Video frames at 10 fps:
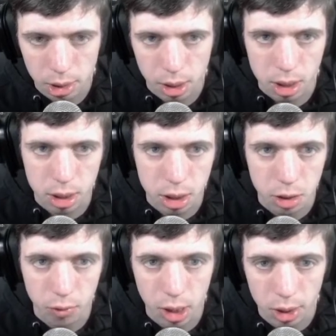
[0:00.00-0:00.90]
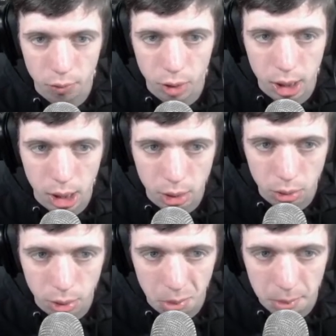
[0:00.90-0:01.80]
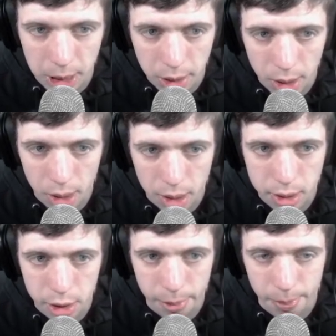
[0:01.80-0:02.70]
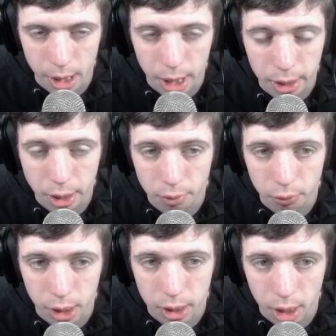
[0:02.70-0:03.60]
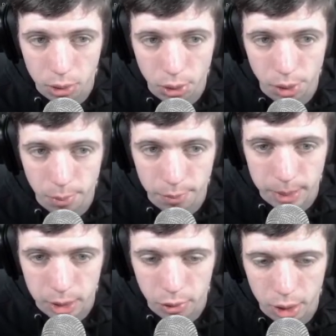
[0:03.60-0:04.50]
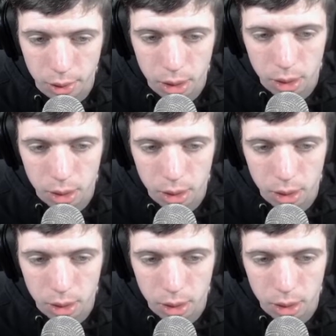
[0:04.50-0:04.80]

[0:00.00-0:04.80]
This is the red rectangle that we made, and this is the black rectangle that we've made, right?